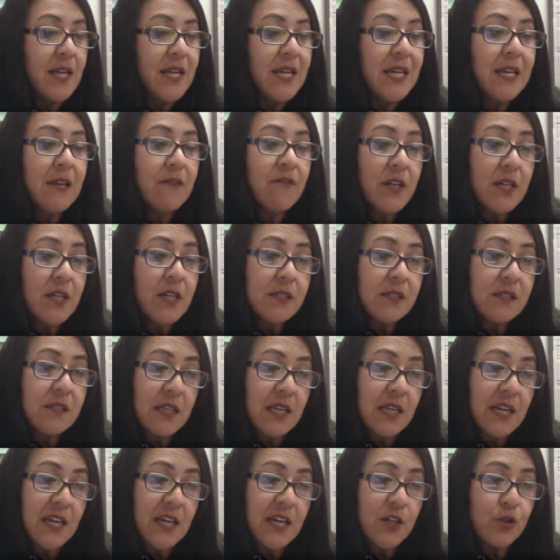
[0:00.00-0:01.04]
Even his
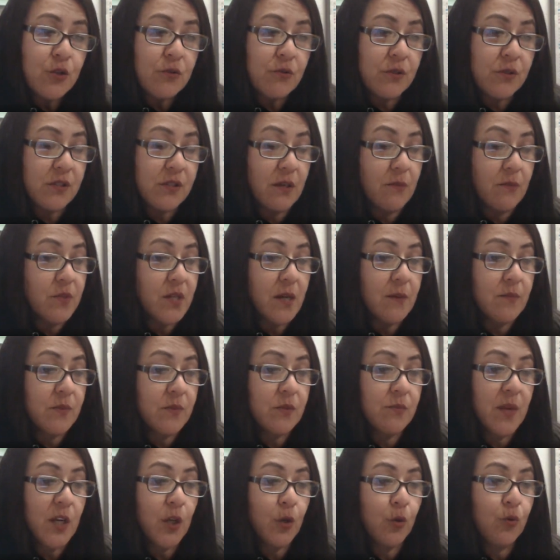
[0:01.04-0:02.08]
teachers
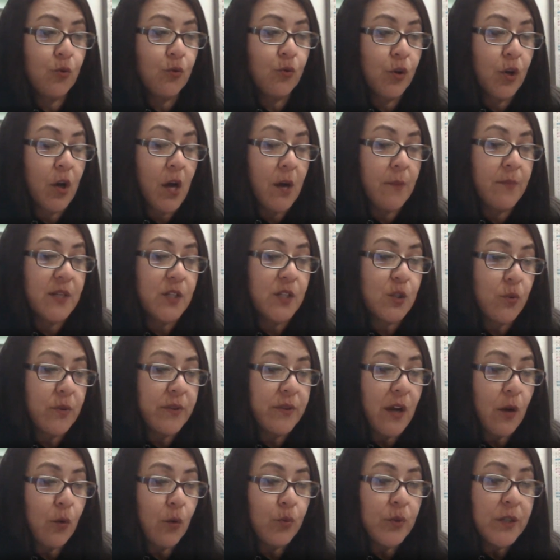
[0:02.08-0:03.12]
sometimes made cruel comments
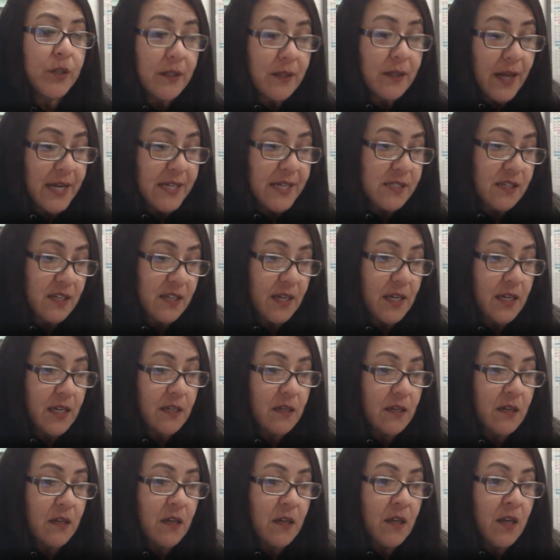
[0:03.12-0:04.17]
without realizing it.
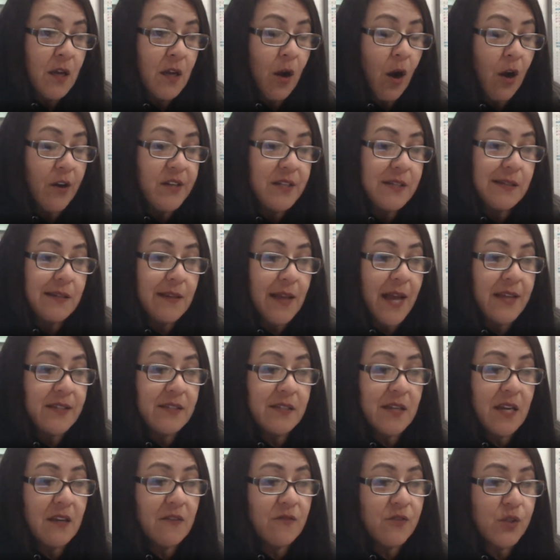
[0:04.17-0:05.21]
On his
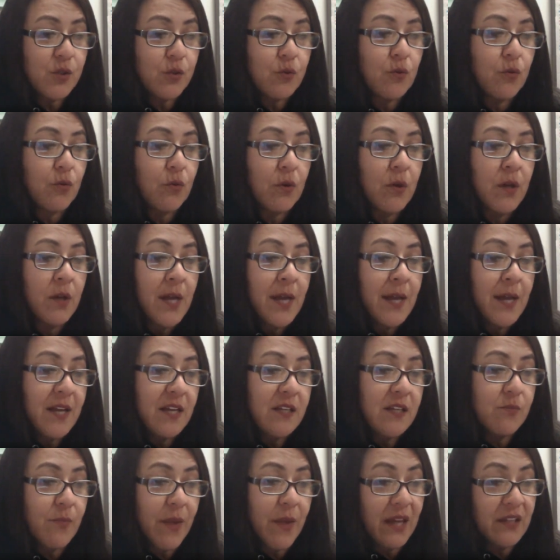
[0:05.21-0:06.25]
last day of school,
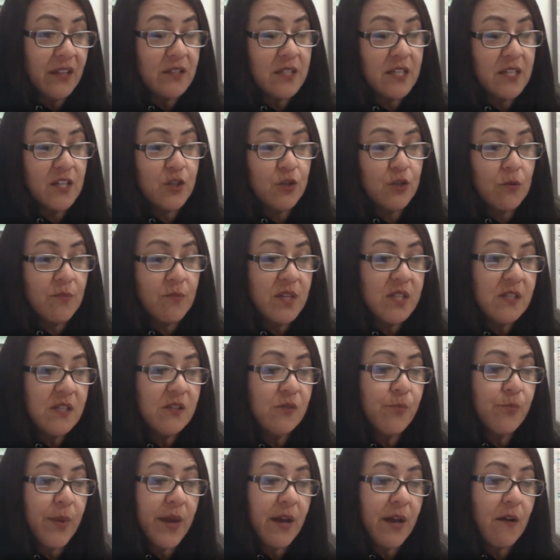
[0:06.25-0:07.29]
his math teacher,
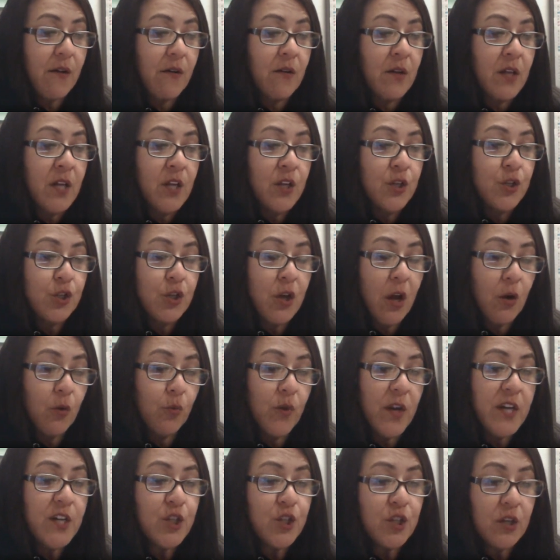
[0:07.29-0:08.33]
Mrs. Bell,
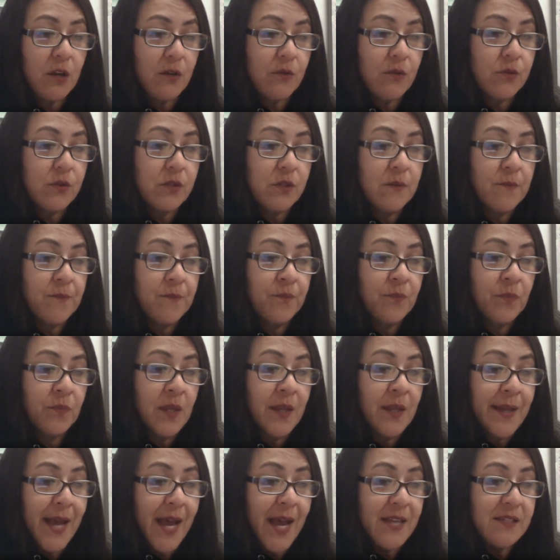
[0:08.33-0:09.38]
taught ratios.
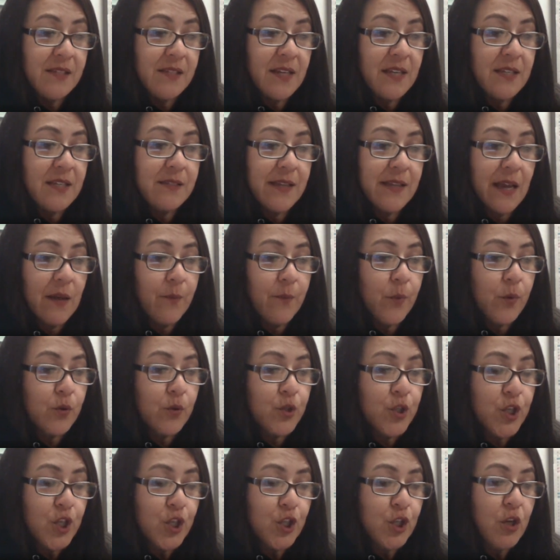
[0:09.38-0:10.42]
As an example,
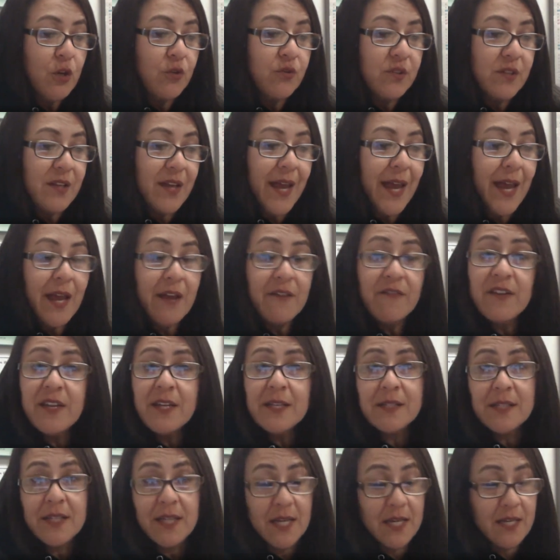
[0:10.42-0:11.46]
she chose the
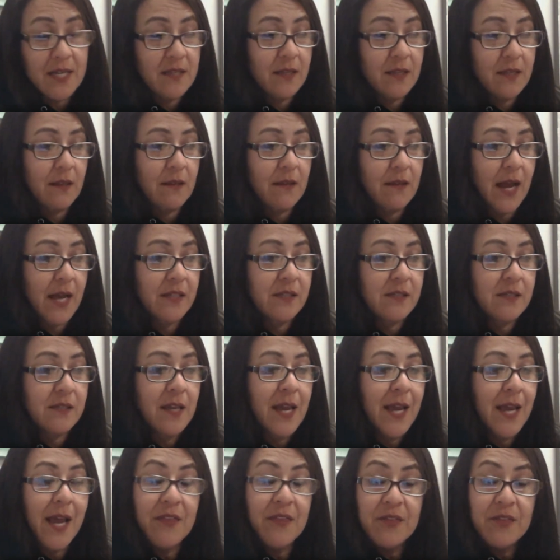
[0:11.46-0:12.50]
heaviest kid in the class
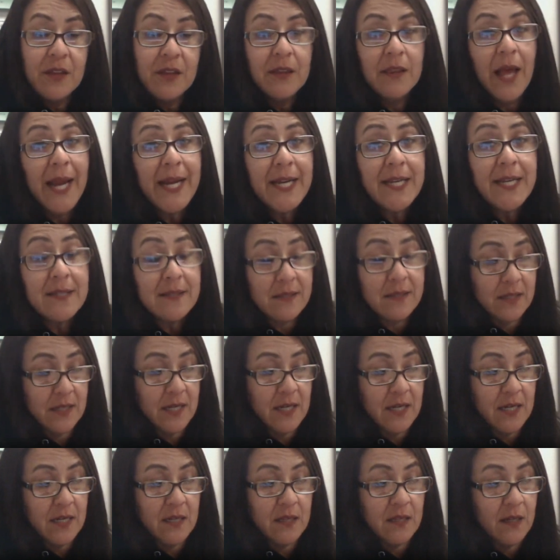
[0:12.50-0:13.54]
and the lightest
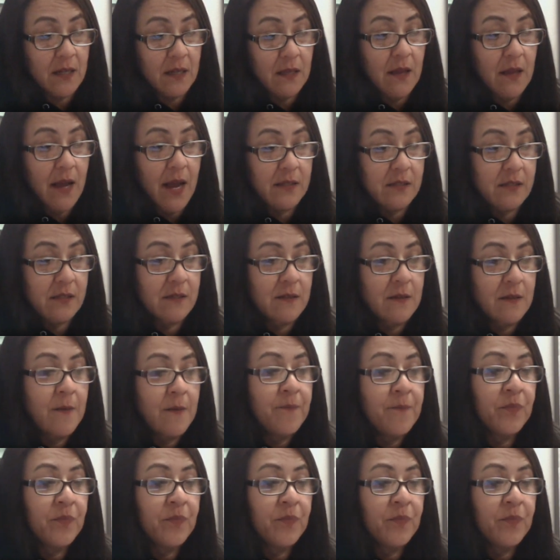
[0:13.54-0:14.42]
kid in the class